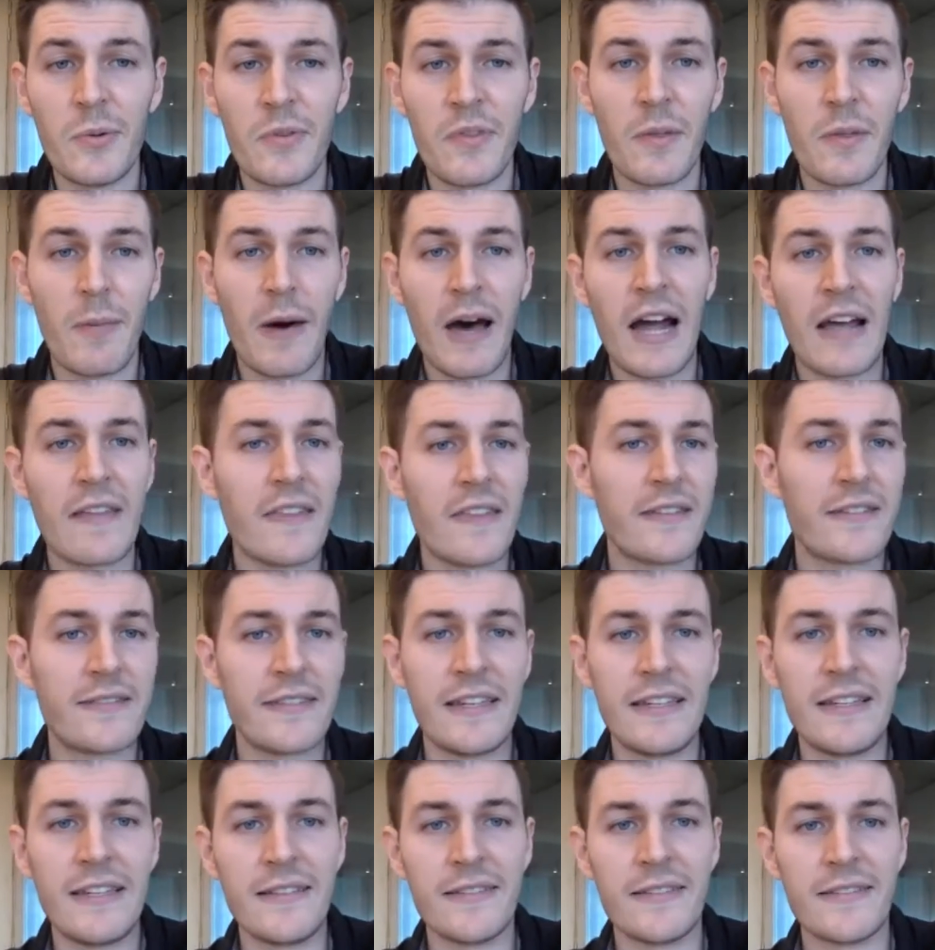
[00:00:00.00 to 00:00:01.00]
the behind the
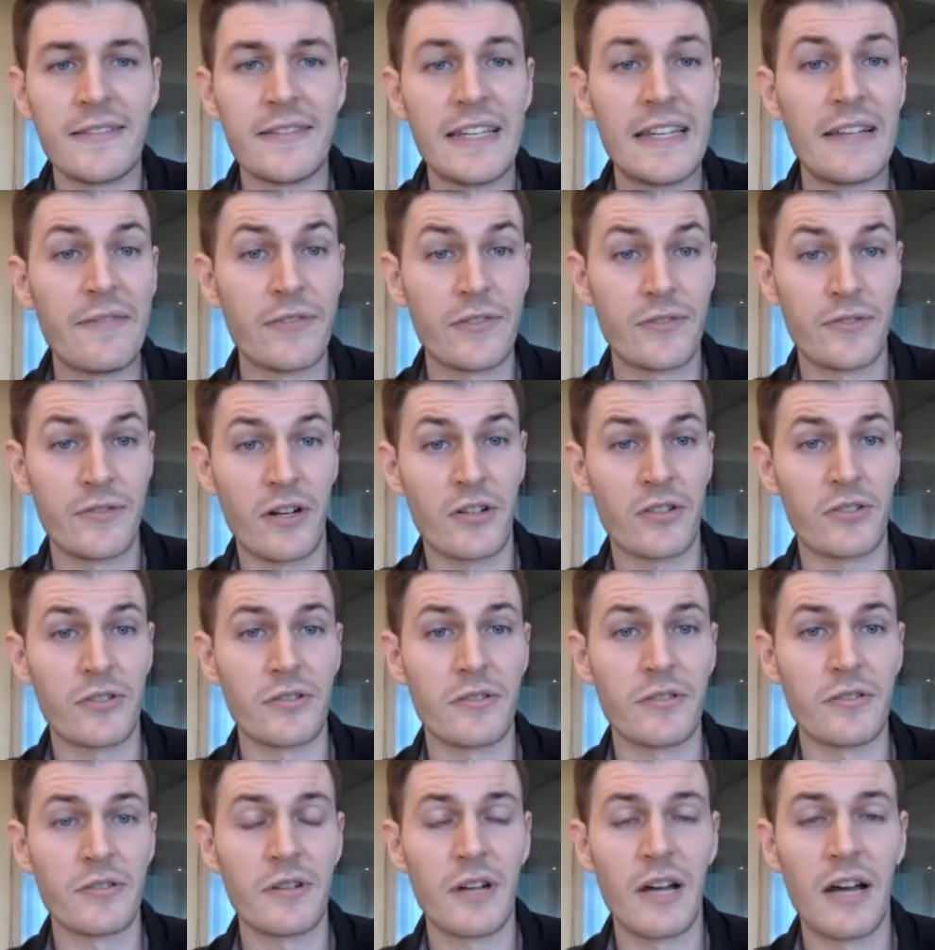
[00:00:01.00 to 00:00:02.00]
scenes
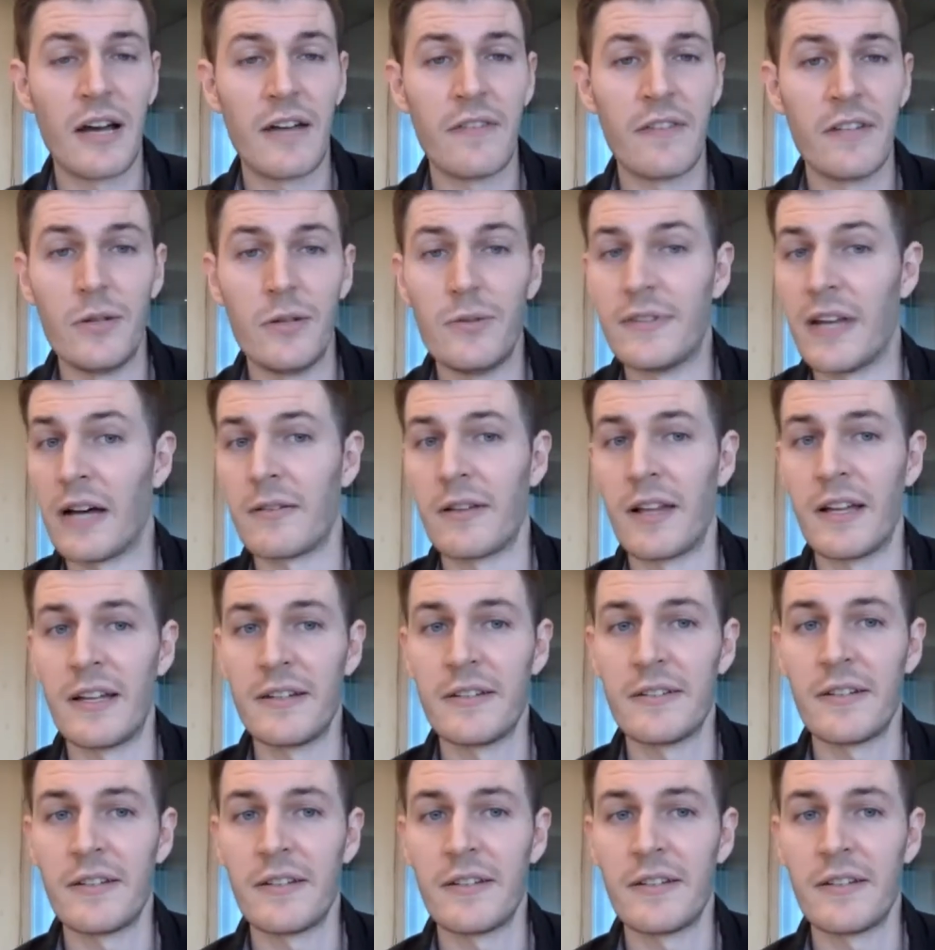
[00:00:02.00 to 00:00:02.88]
infrastructure of the news outlet.